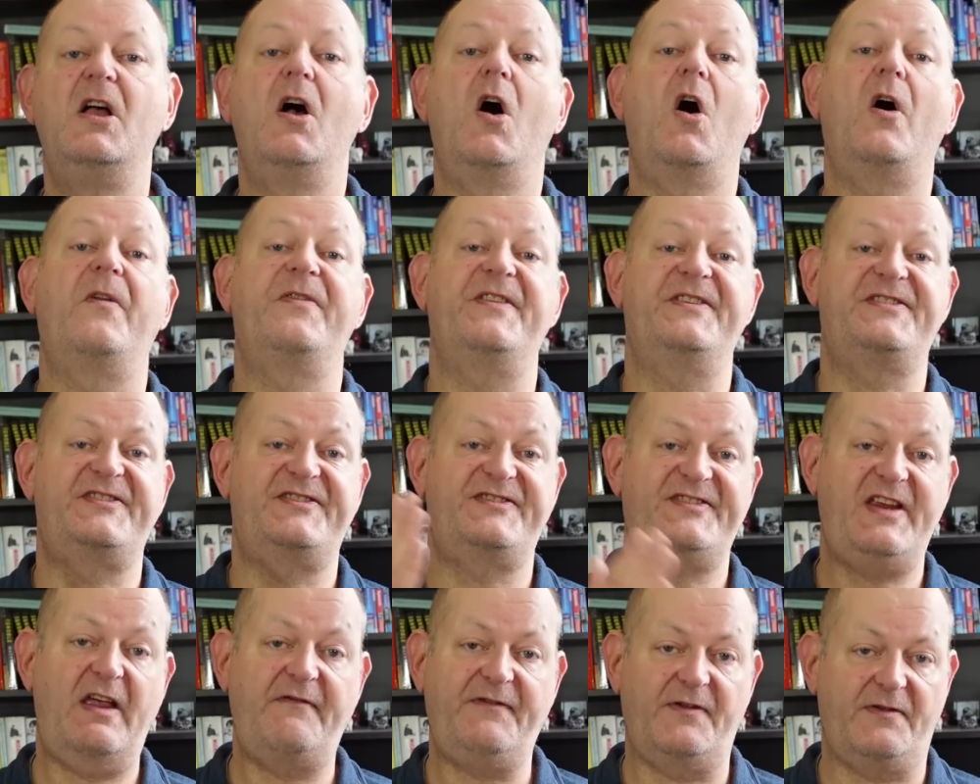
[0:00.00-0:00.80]
on the
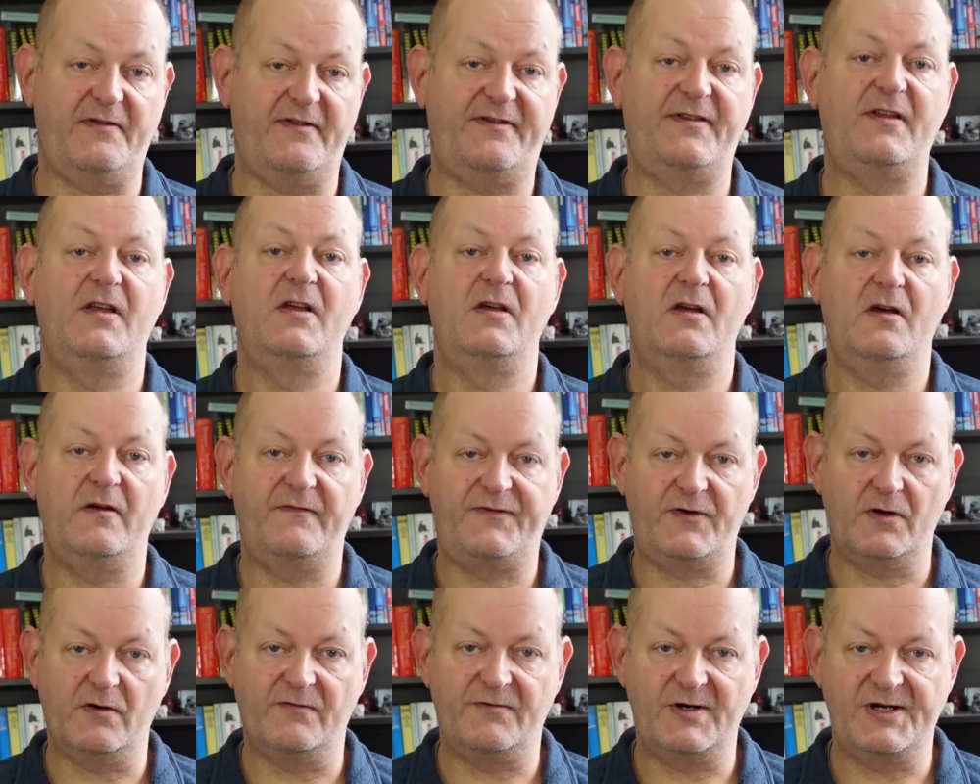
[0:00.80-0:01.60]
7th of
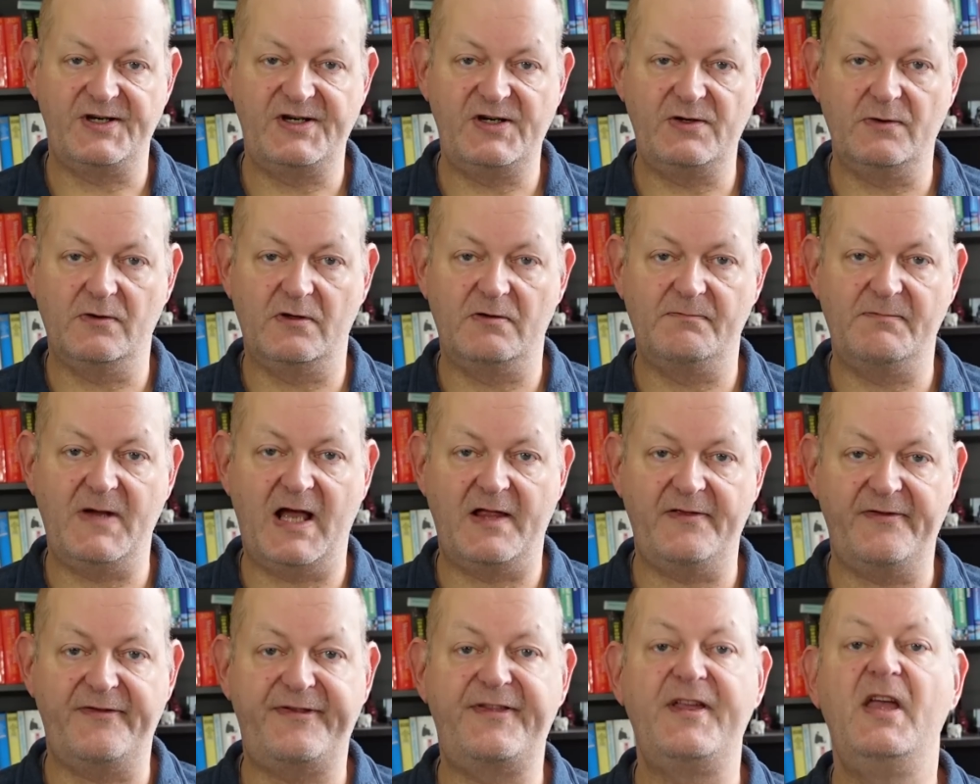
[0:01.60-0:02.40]
your renewal
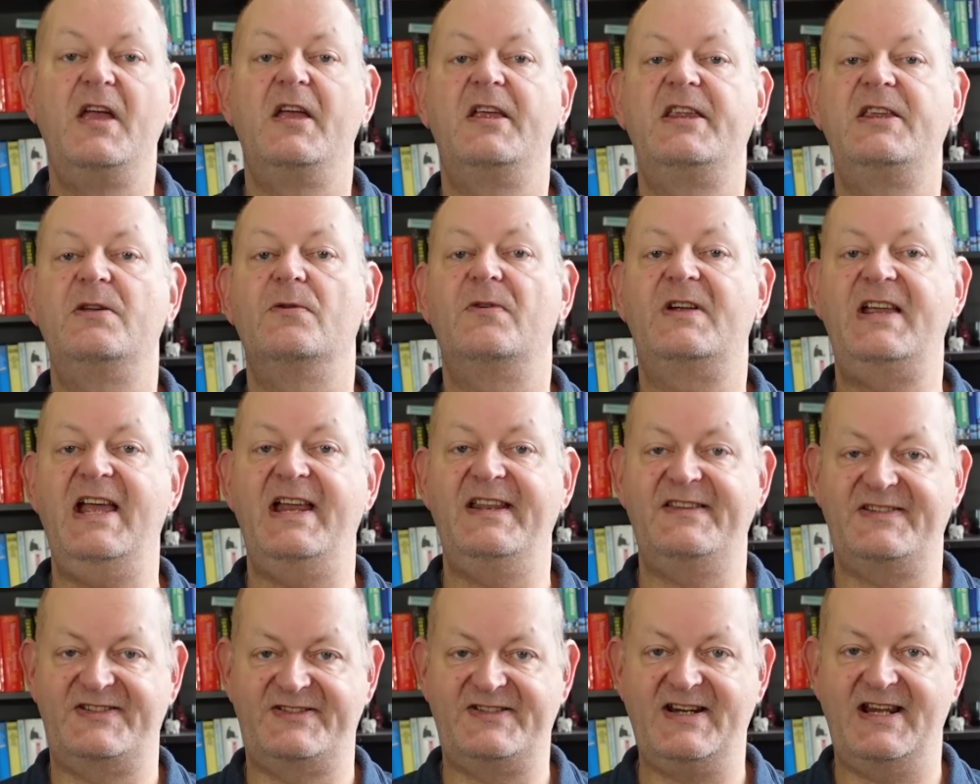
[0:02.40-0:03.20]
month, you'll
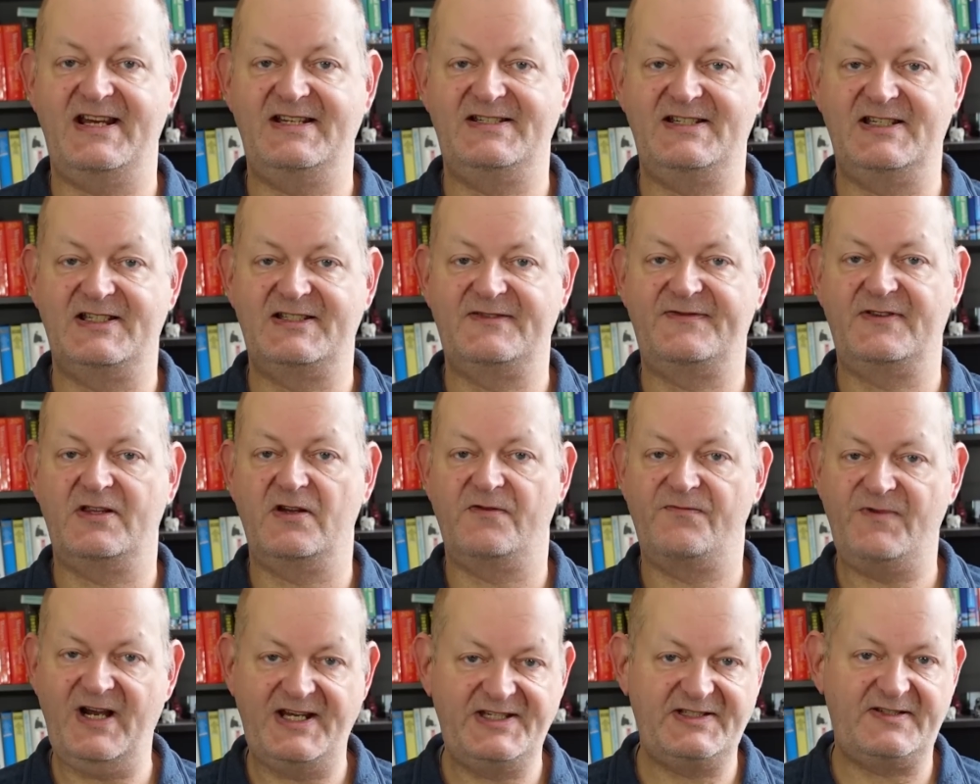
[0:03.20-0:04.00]
get status for the
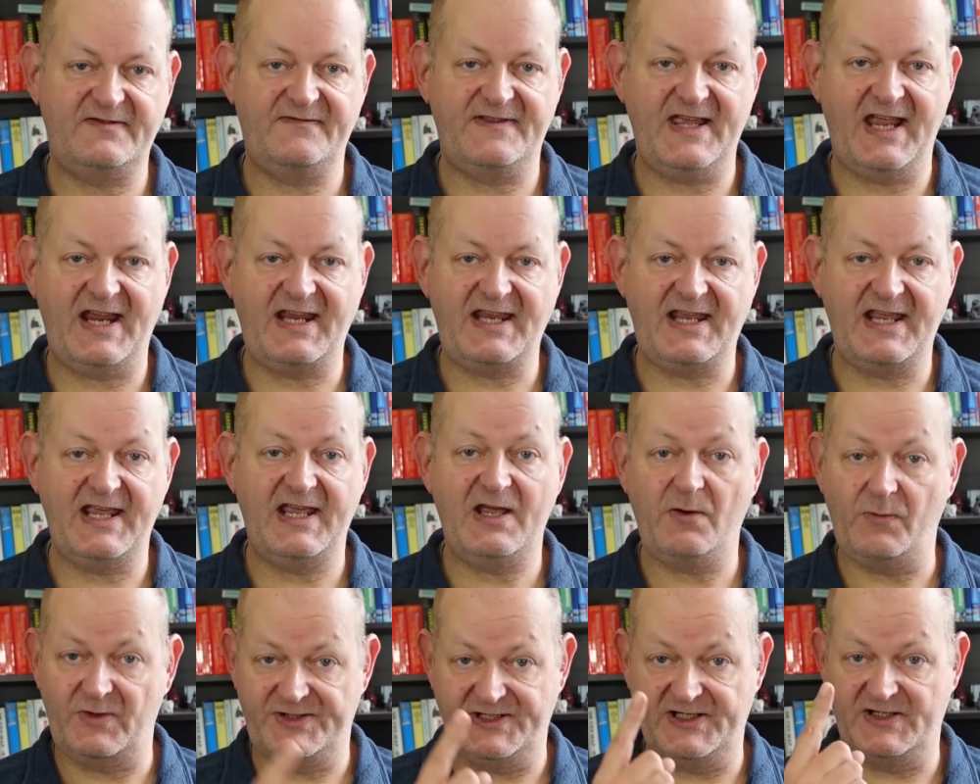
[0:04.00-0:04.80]
rest of that
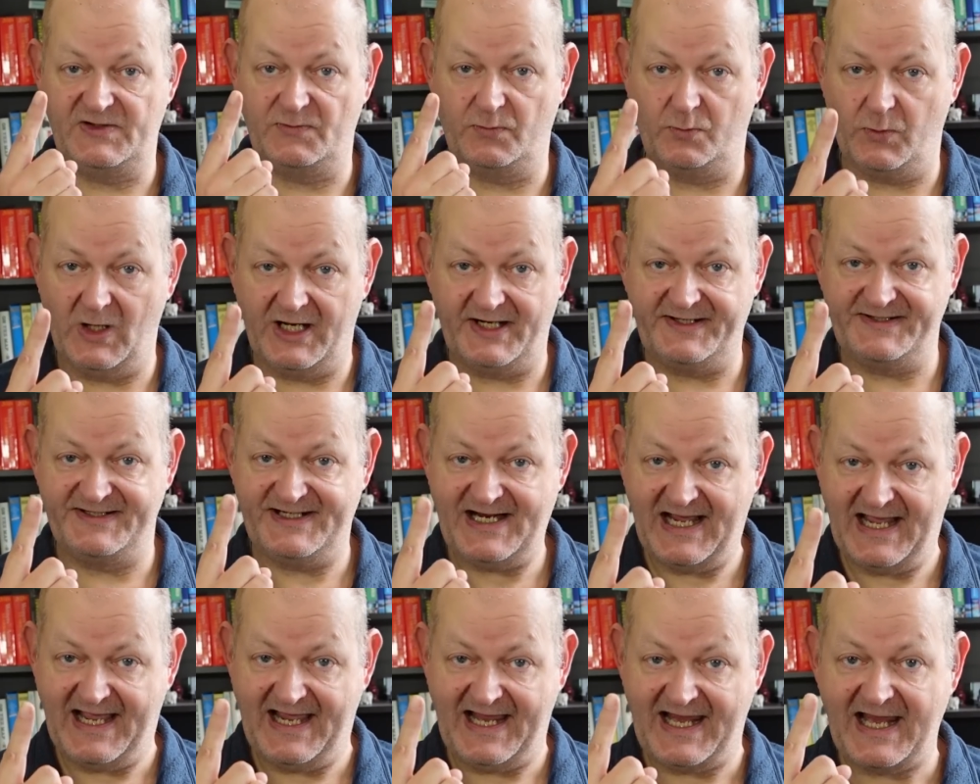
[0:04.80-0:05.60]
year, which is 1
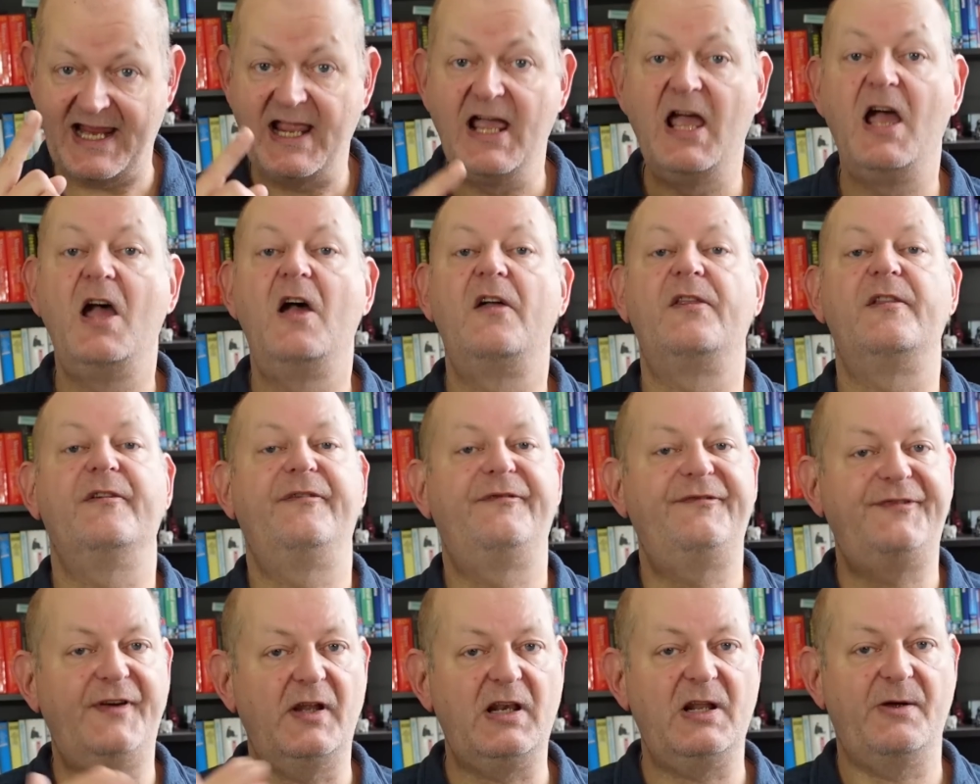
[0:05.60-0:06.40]
day, the
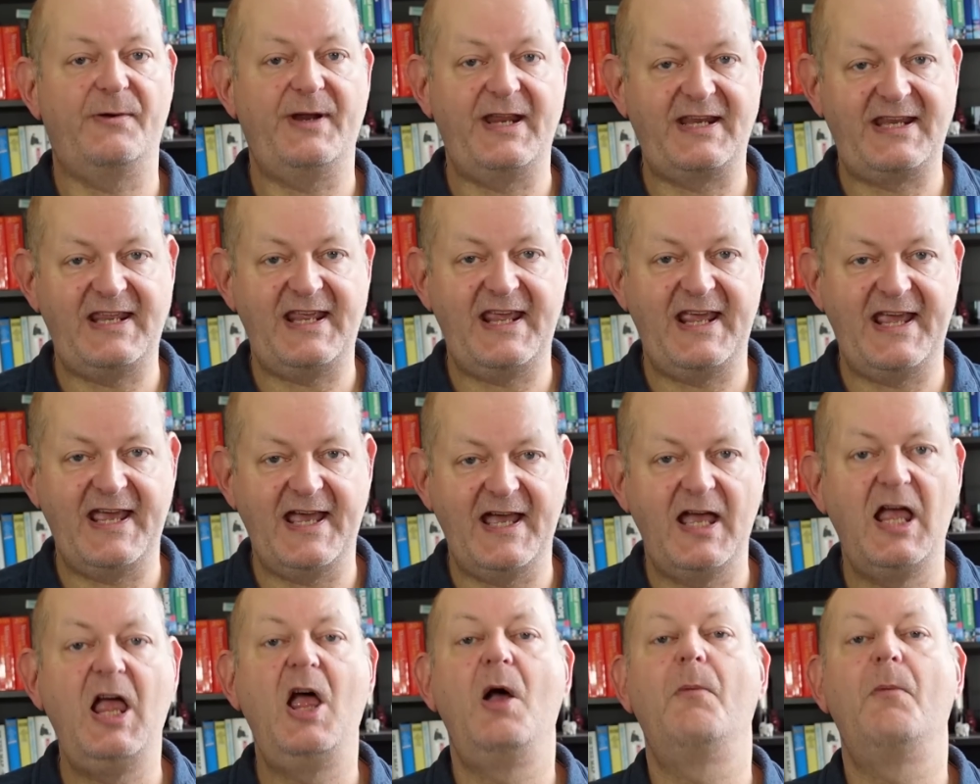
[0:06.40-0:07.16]
following year,